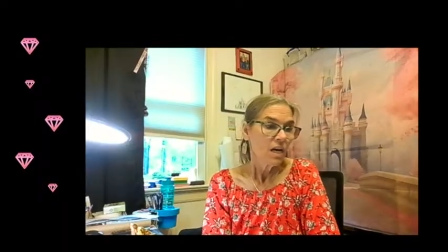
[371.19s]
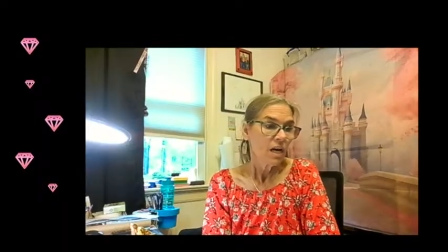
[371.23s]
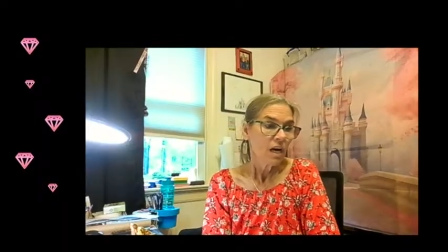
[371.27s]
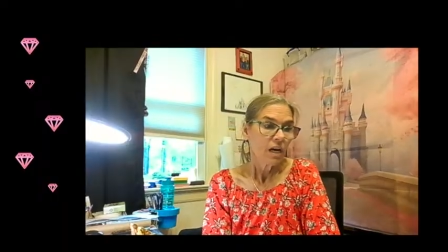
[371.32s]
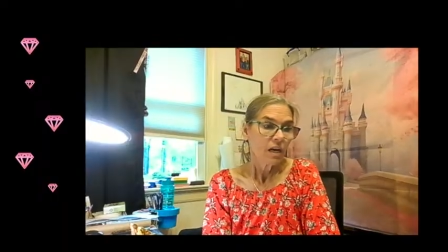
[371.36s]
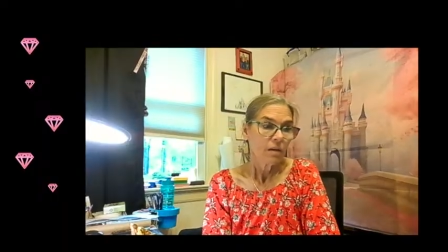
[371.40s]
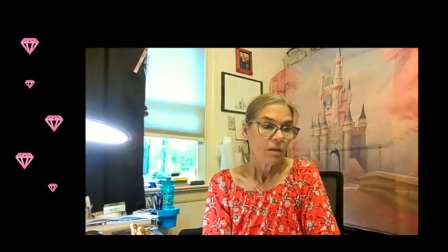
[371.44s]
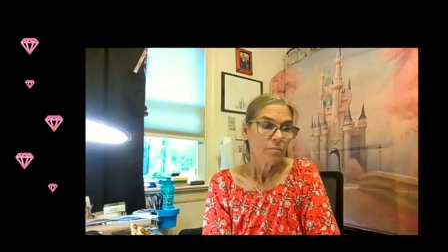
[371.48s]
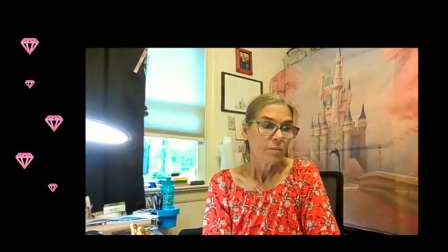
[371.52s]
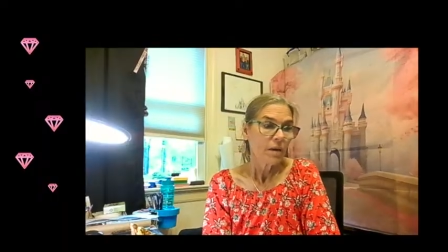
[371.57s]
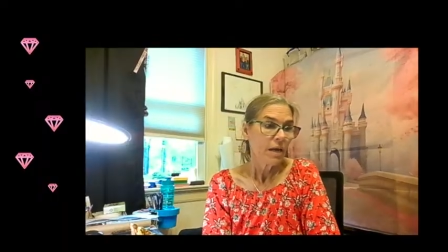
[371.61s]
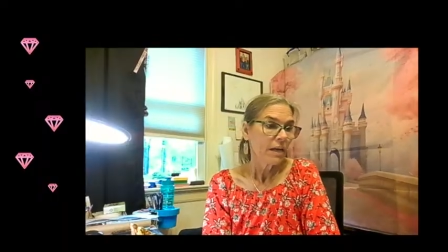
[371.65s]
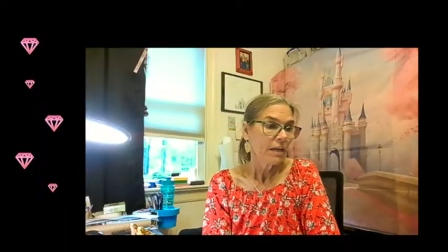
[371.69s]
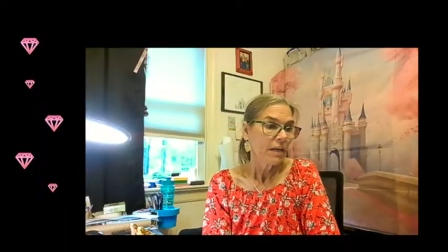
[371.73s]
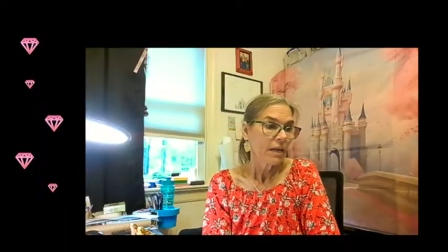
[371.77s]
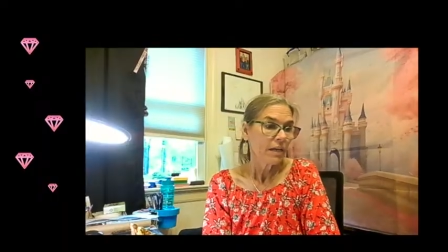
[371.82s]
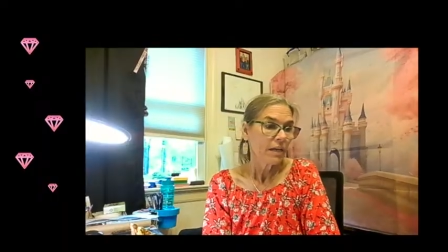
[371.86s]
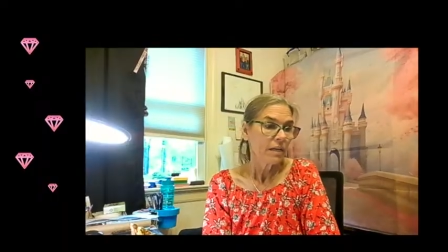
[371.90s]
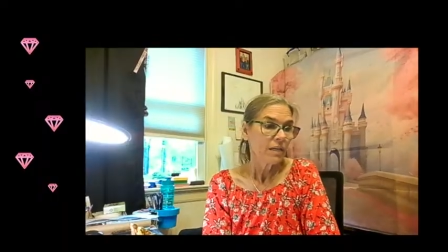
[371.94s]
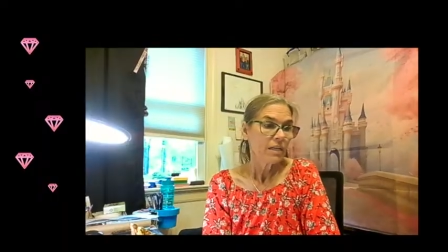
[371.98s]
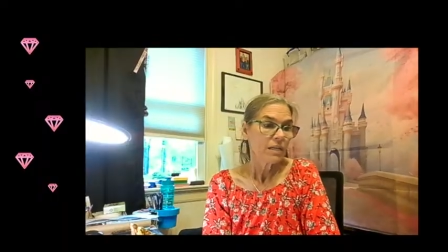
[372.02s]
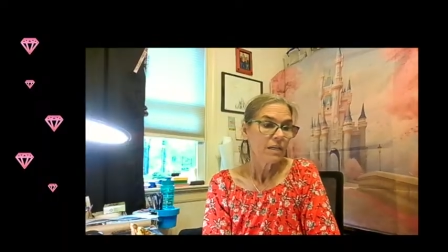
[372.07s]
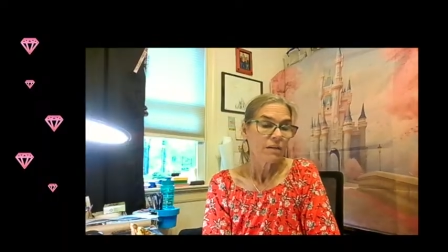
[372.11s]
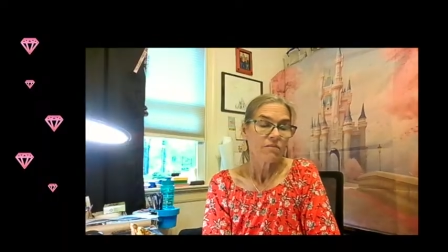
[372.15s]
at
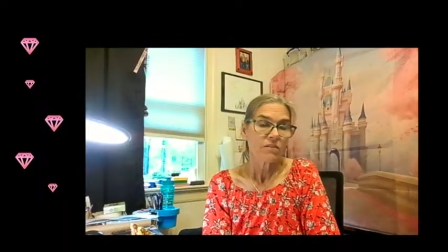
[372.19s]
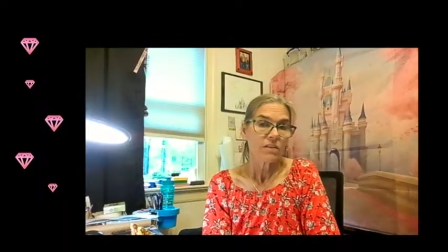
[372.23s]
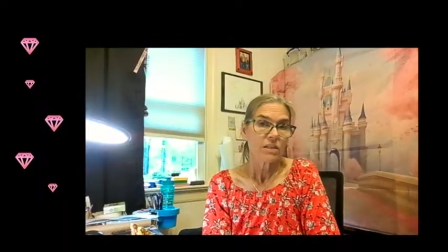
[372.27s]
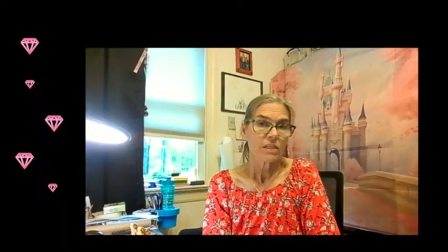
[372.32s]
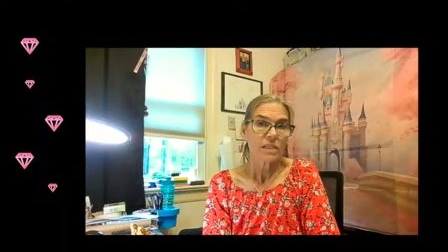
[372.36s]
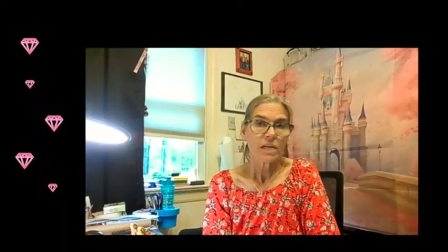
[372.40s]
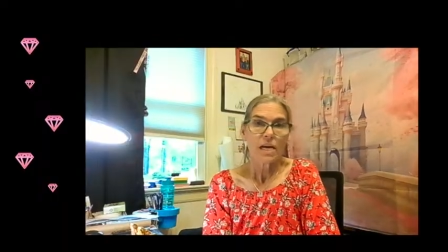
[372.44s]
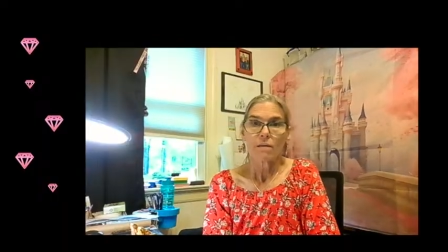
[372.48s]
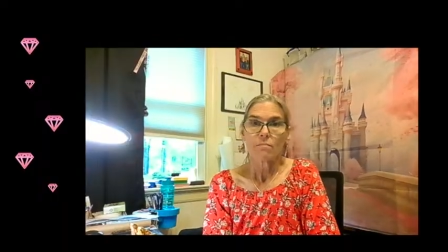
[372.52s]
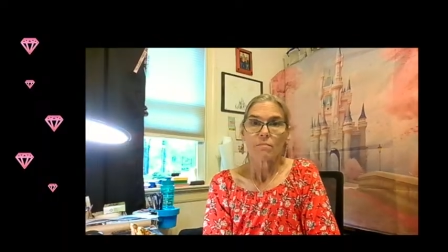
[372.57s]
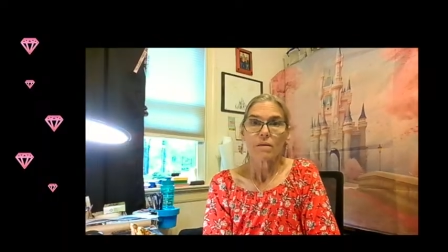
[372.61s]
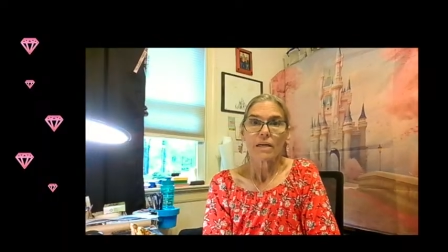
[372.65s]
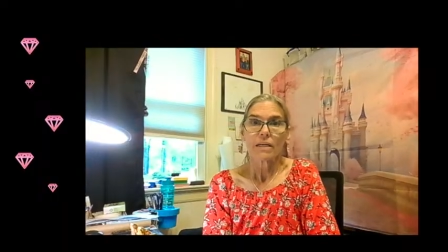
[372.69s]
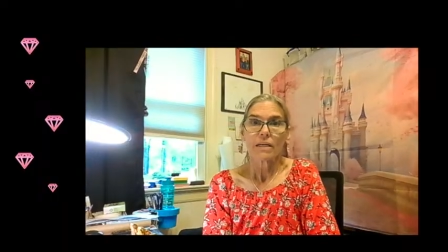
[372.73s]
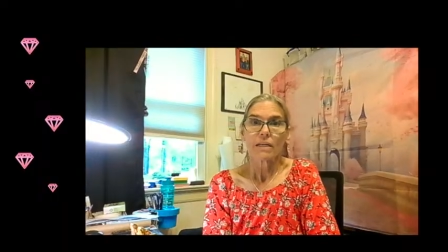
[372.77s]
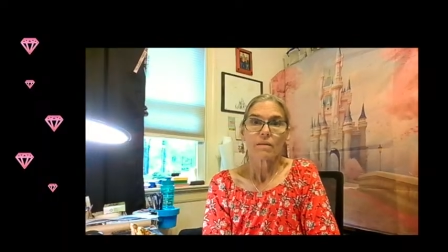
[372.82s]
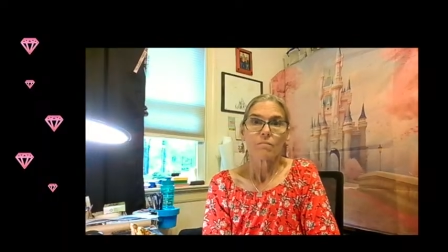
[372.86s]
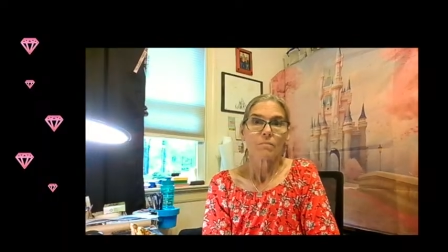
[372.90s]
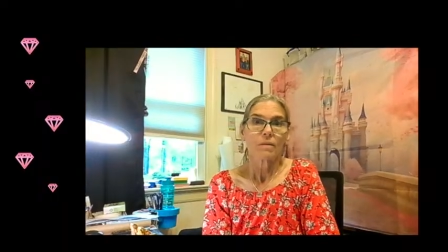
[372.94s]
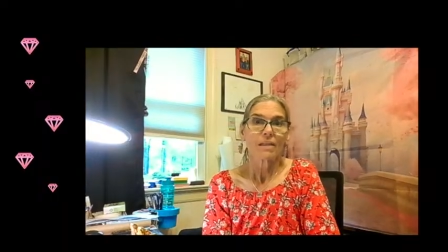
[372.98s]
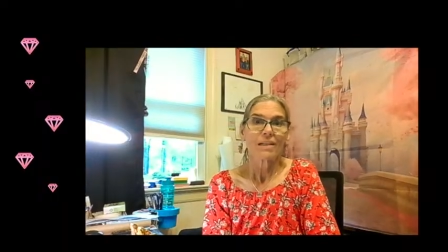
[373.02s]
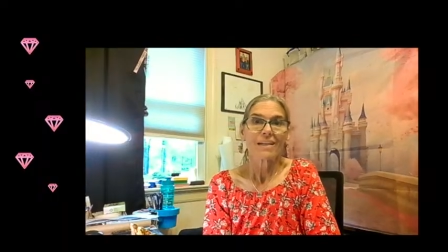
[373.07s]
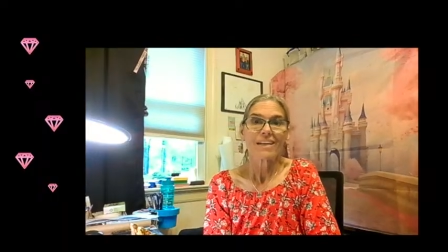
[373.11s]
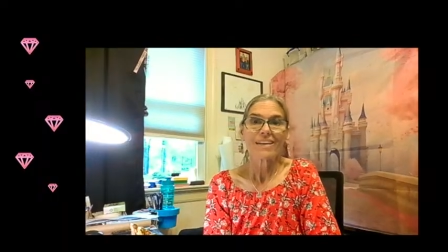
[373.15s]
any given time I can be